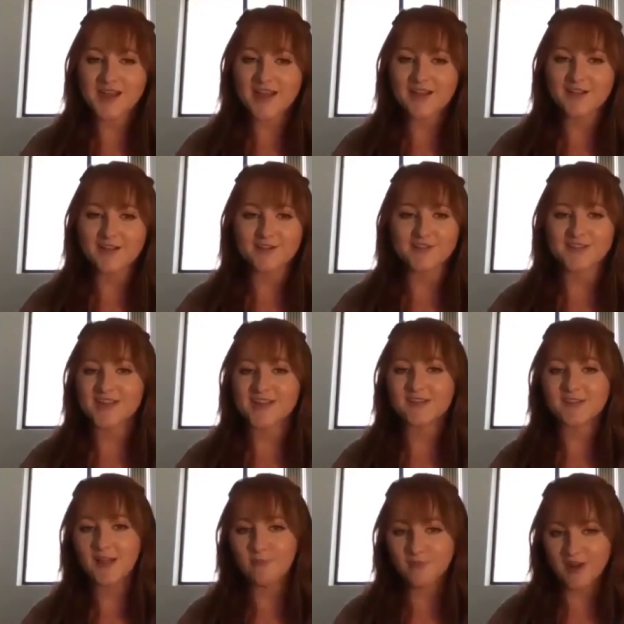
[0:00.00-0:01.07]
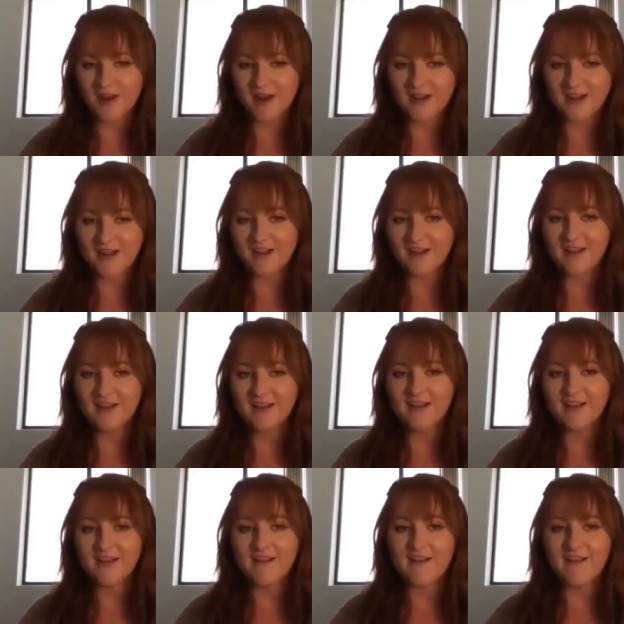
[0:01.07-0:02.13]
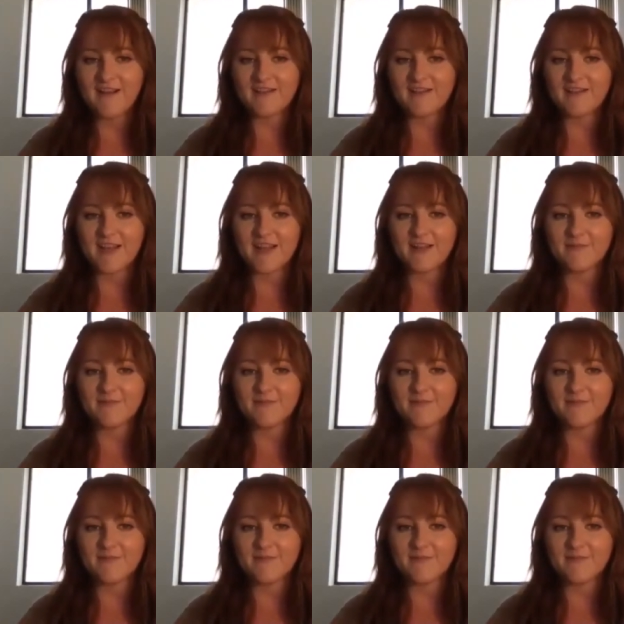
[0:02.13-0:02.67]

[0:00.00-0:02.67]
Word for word: not just like a Sunday date, and then